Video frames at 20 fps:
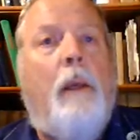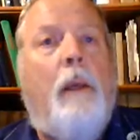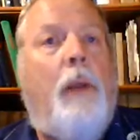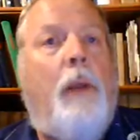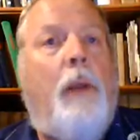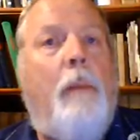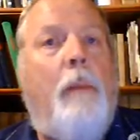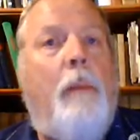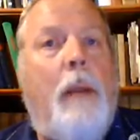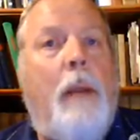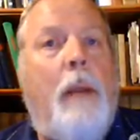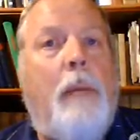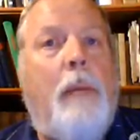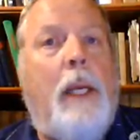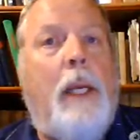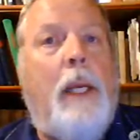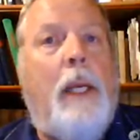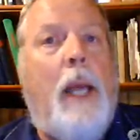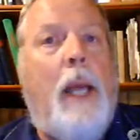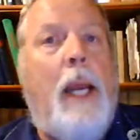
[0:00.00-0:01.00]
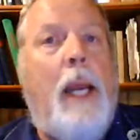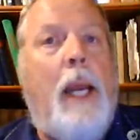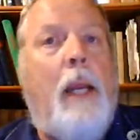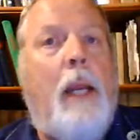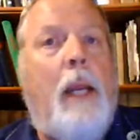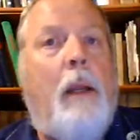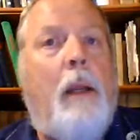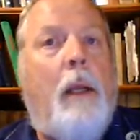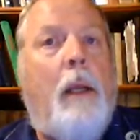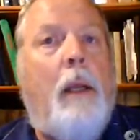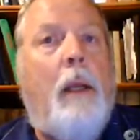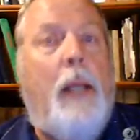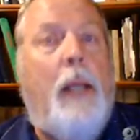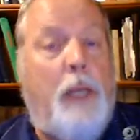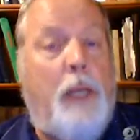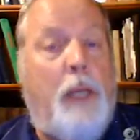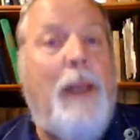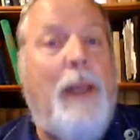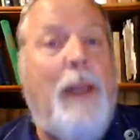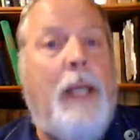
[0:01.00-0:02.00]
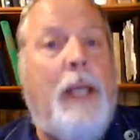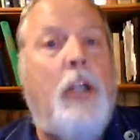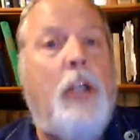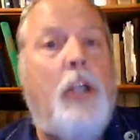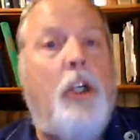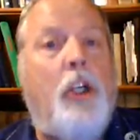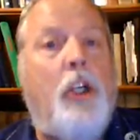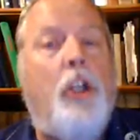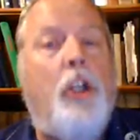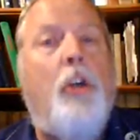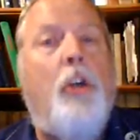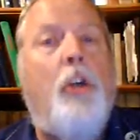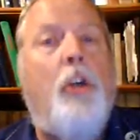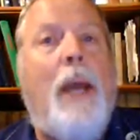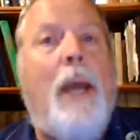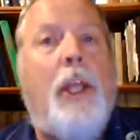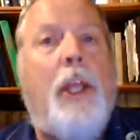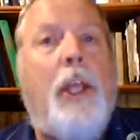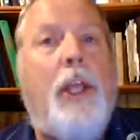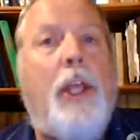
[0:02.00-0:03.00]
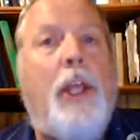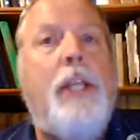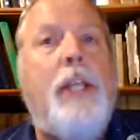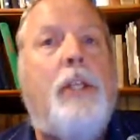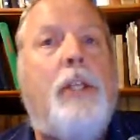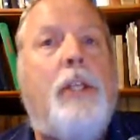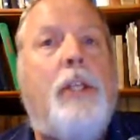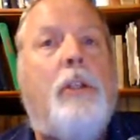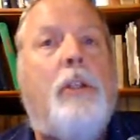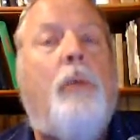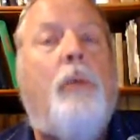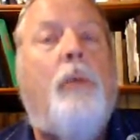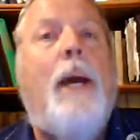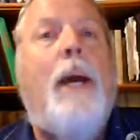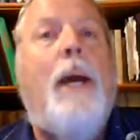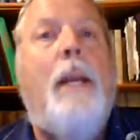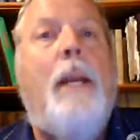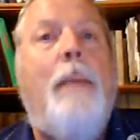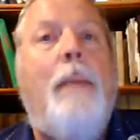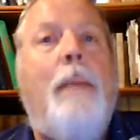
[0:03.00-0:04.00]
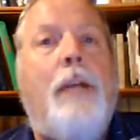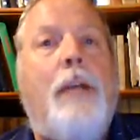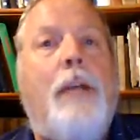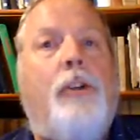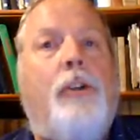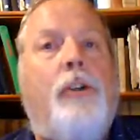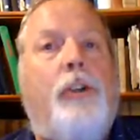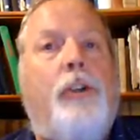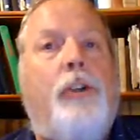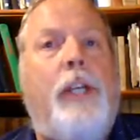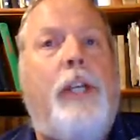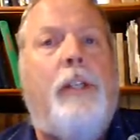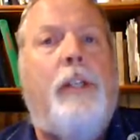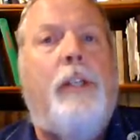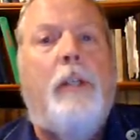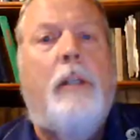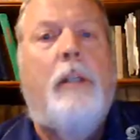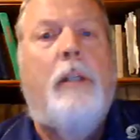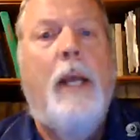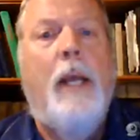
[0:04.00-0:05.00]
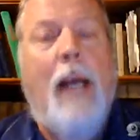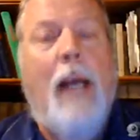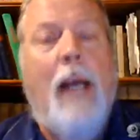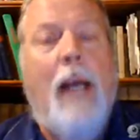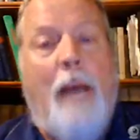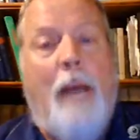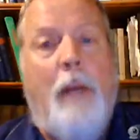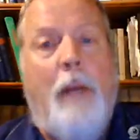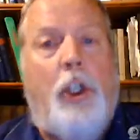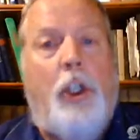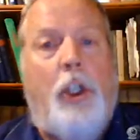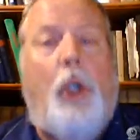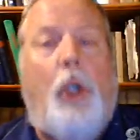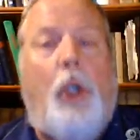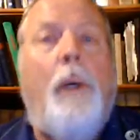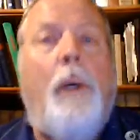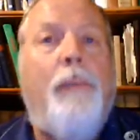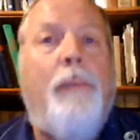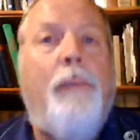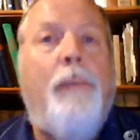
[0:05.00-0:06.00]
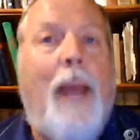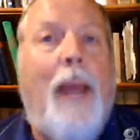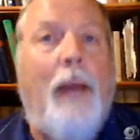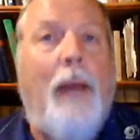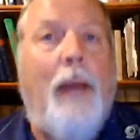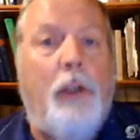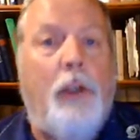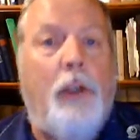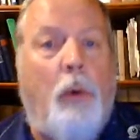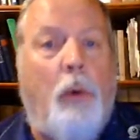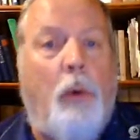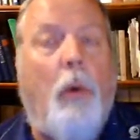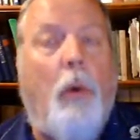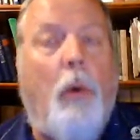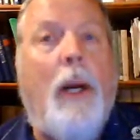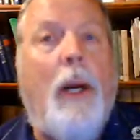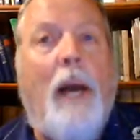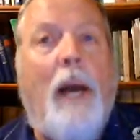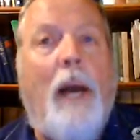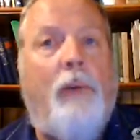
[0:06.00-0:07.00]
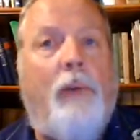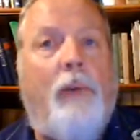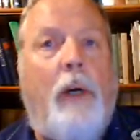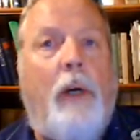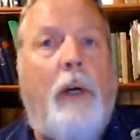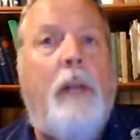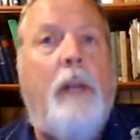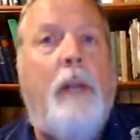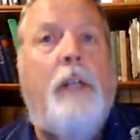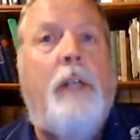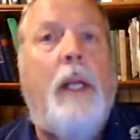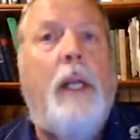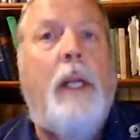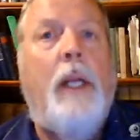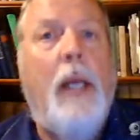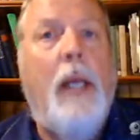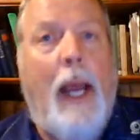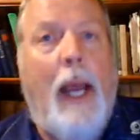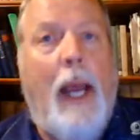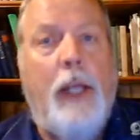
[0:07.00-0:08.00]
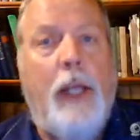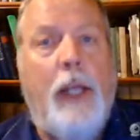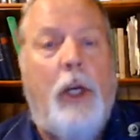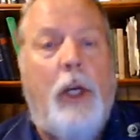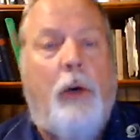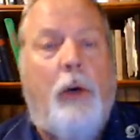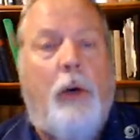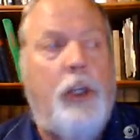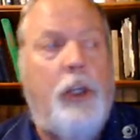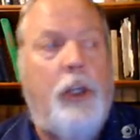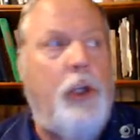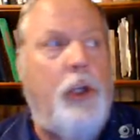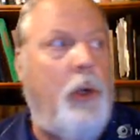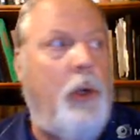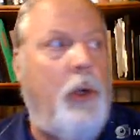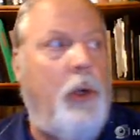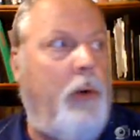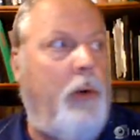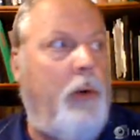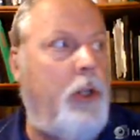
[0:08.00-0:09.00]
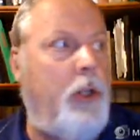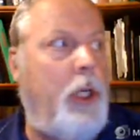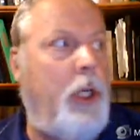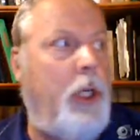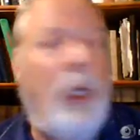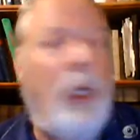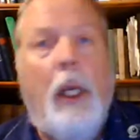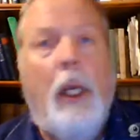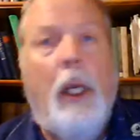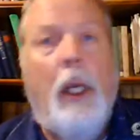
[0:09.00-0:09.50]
there may be an expectation to do a thesis, to write a master's thesis. I'm not sure how this will work out for us at Asian Christian University.